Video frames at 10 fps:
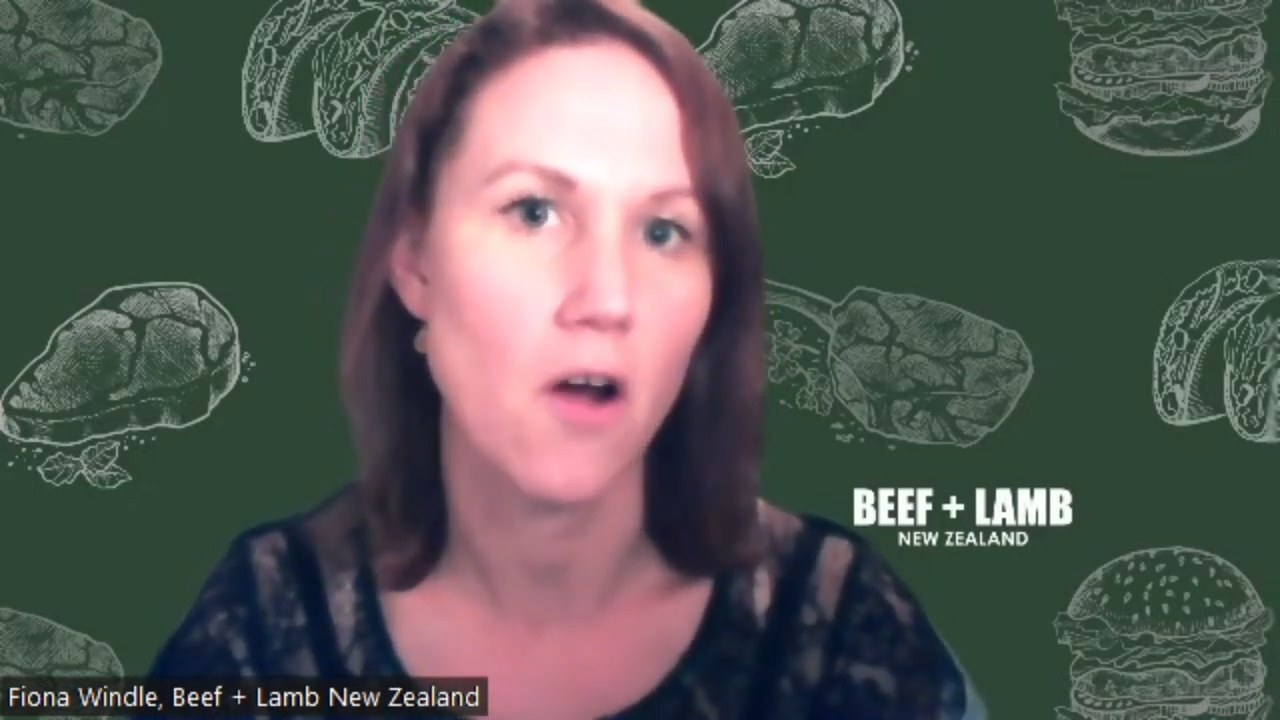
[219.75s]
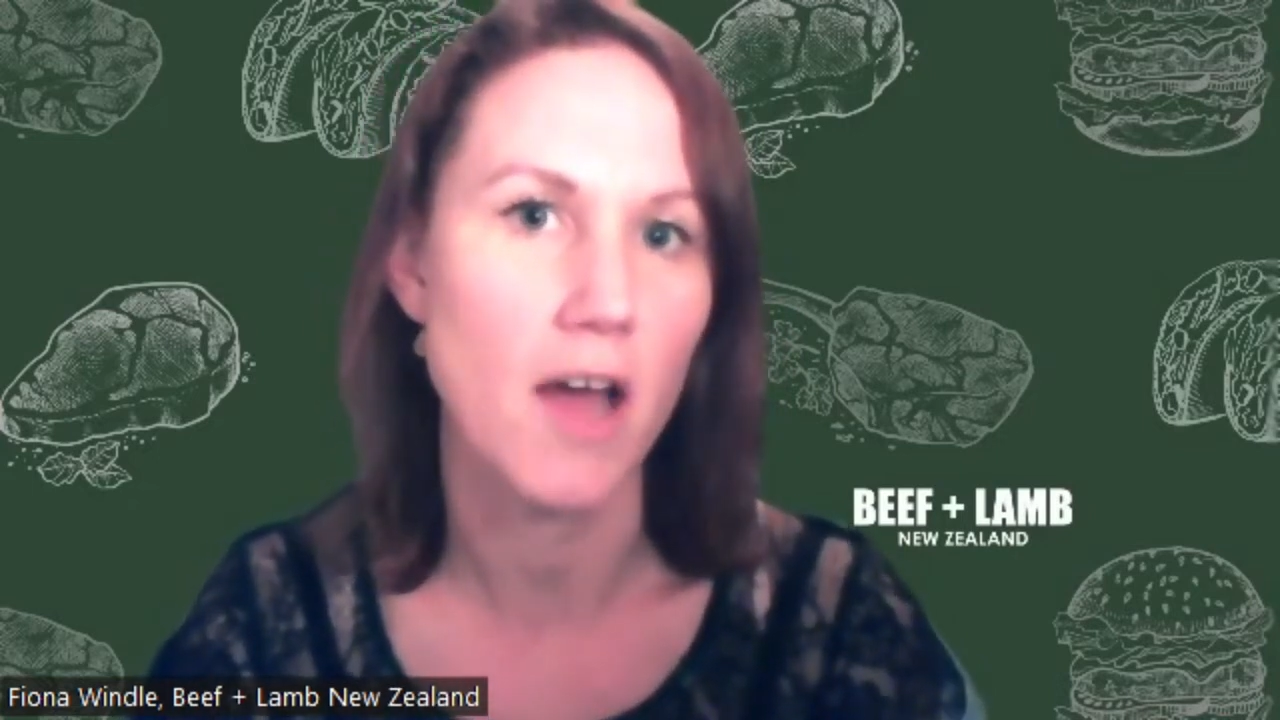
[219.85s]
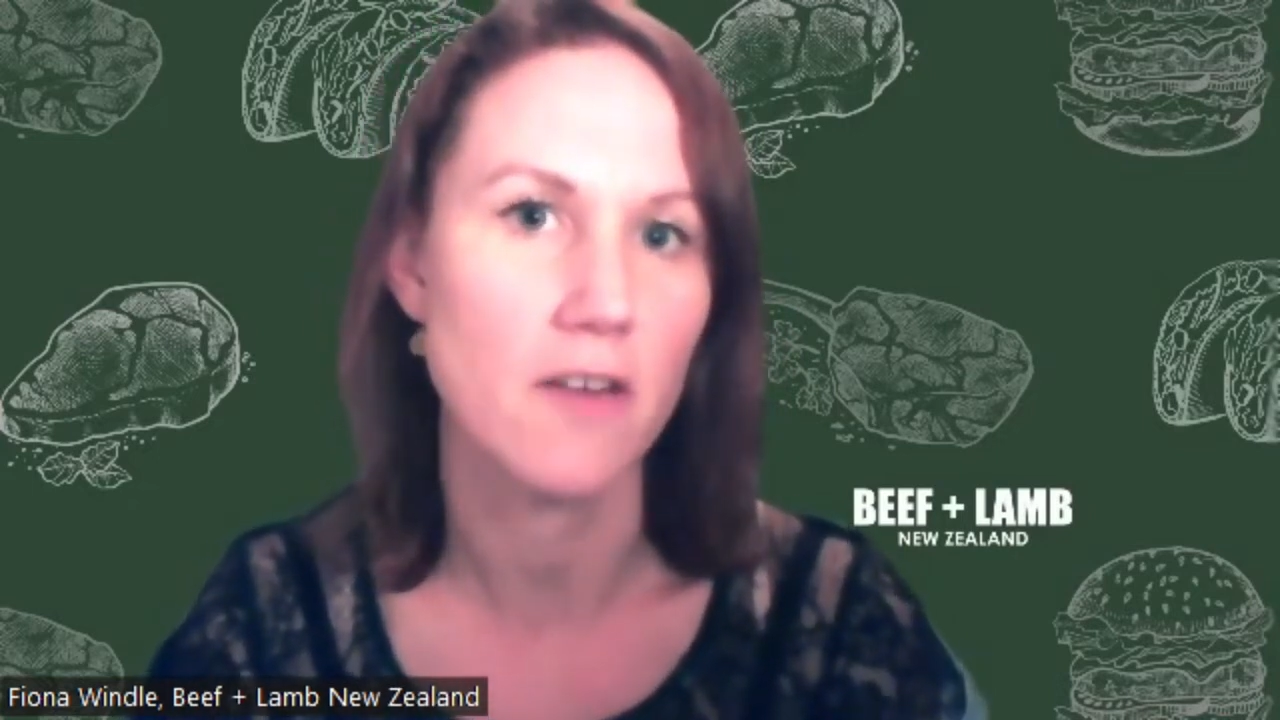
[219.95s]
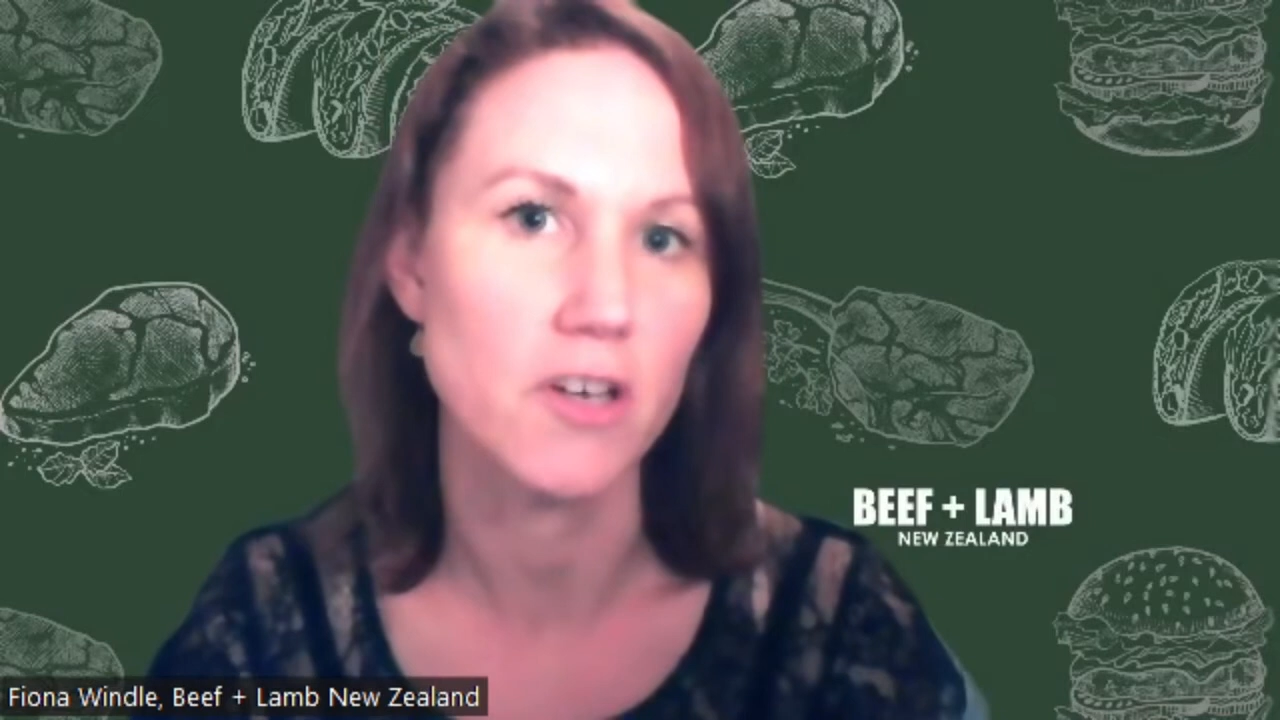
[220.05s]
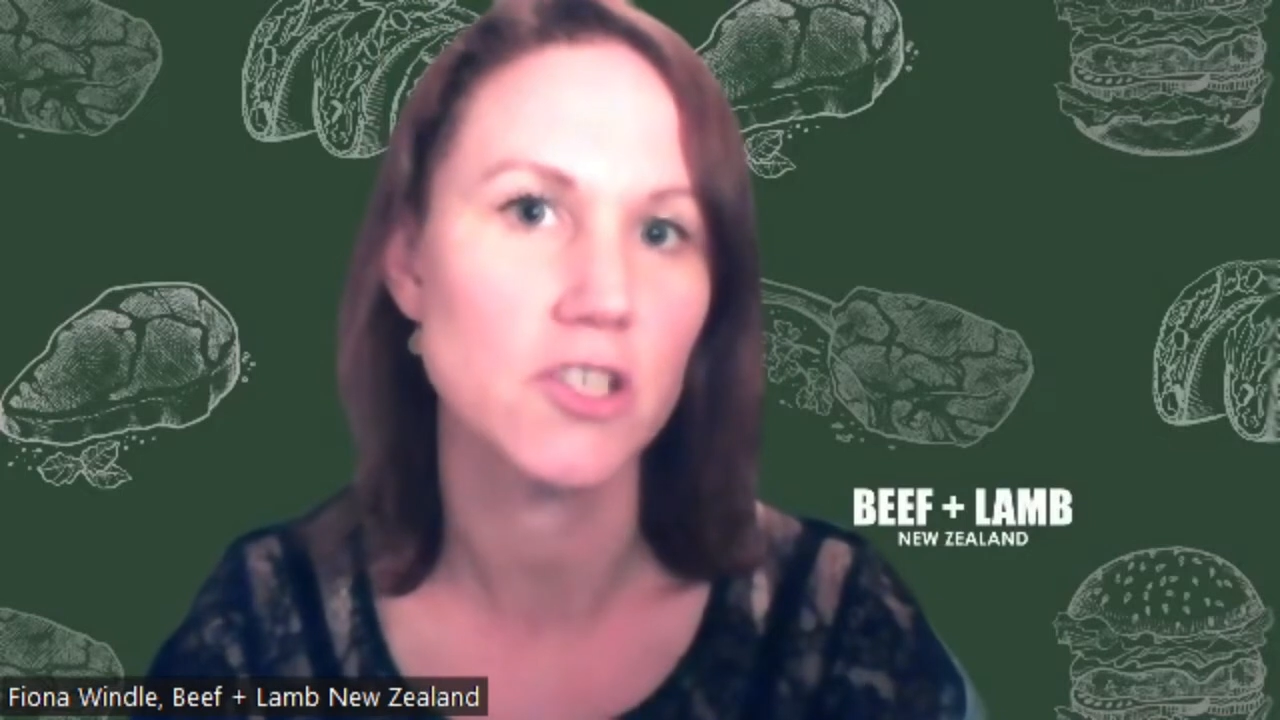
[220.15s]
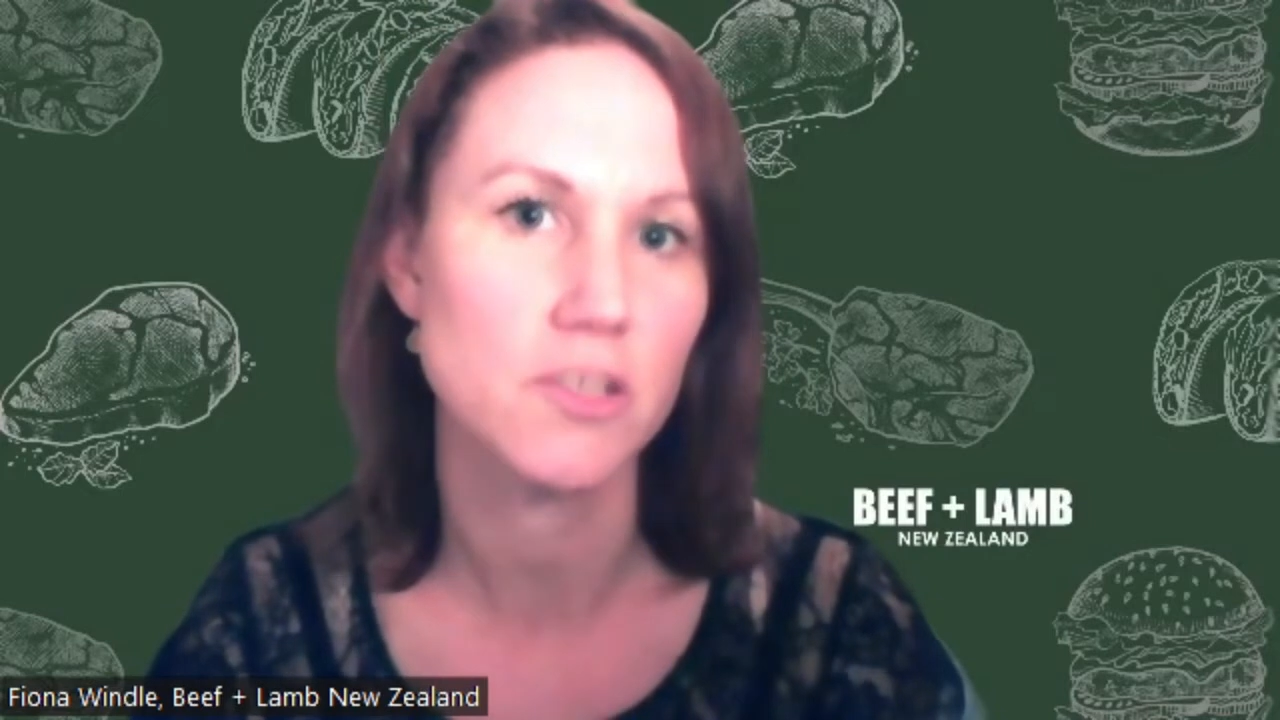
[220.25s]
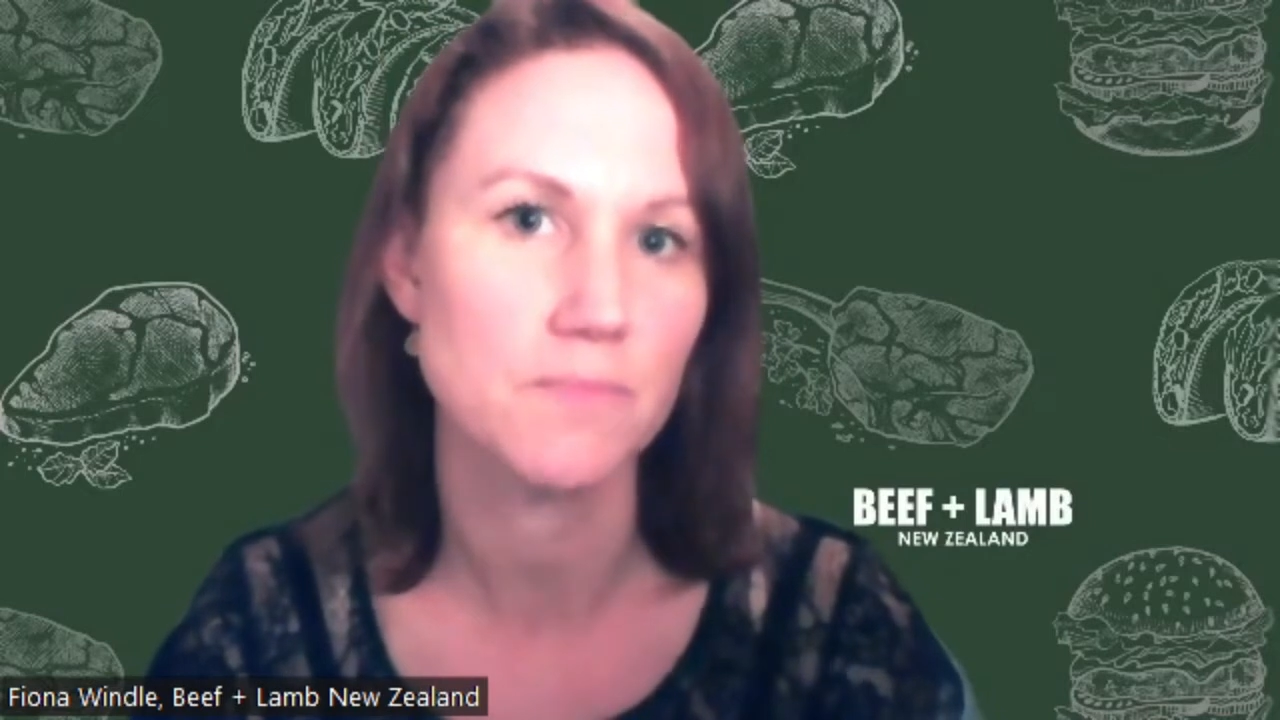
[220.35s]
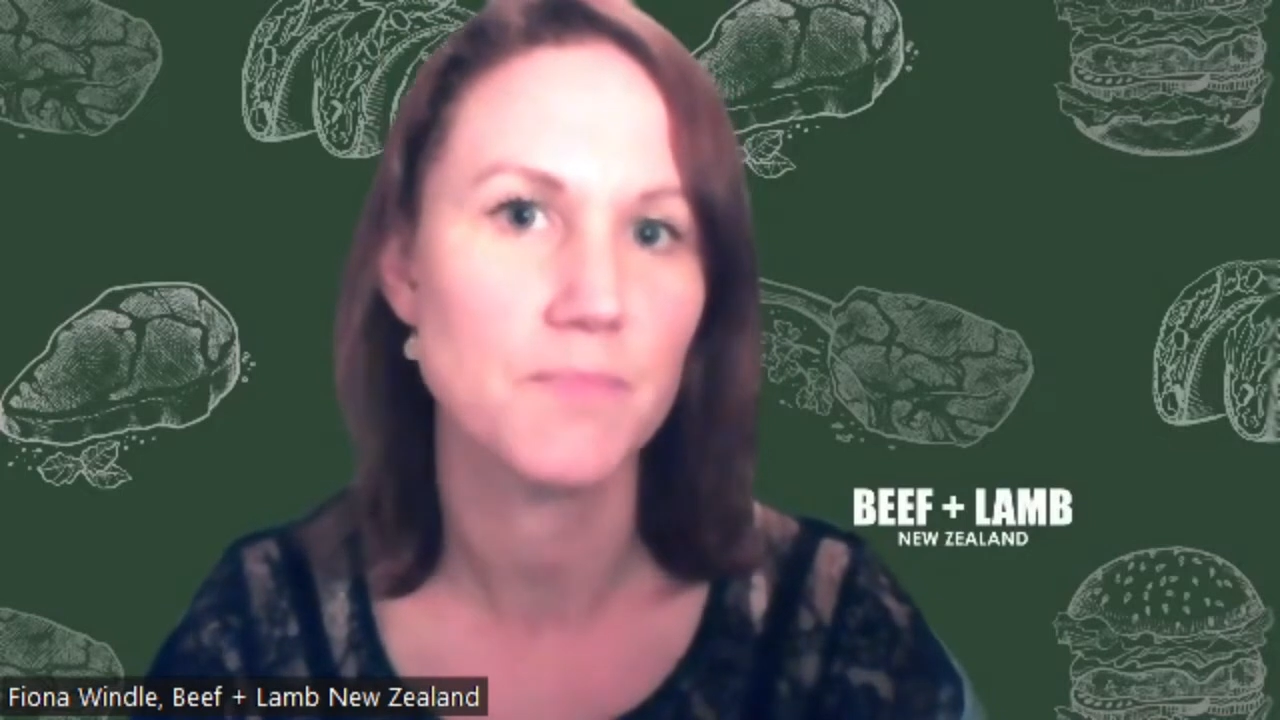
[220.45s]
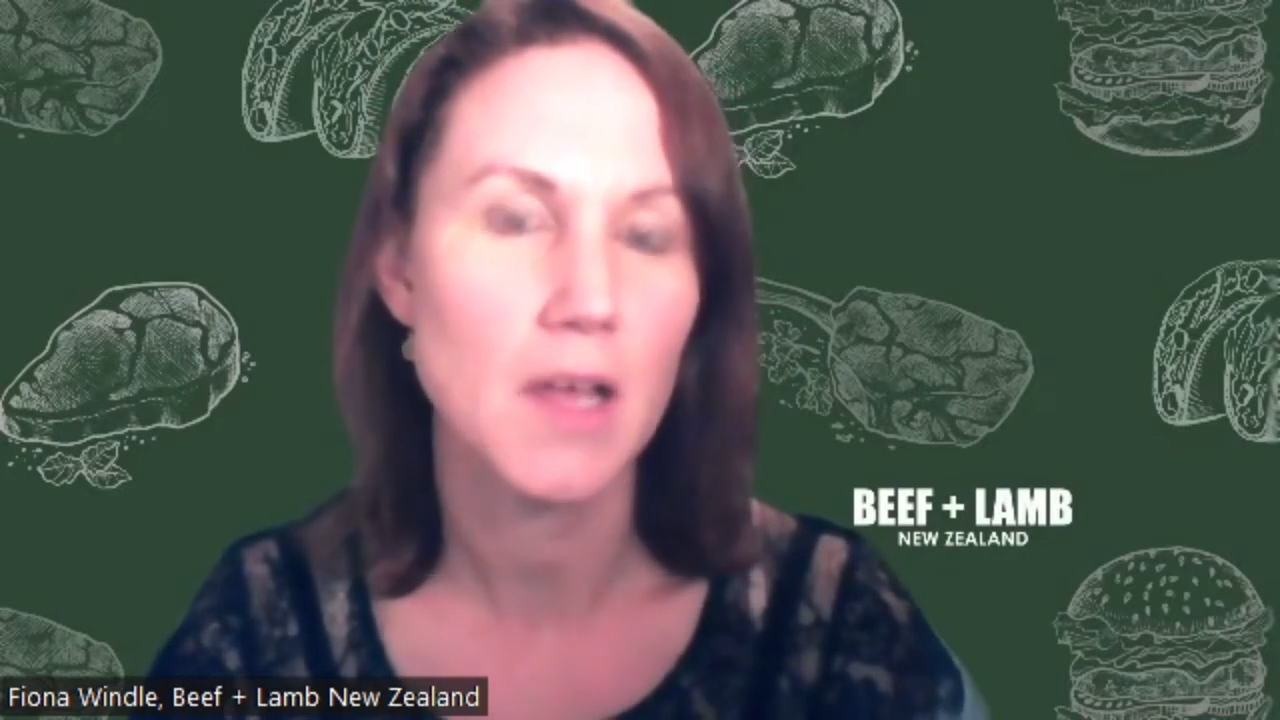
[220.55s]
iron-rich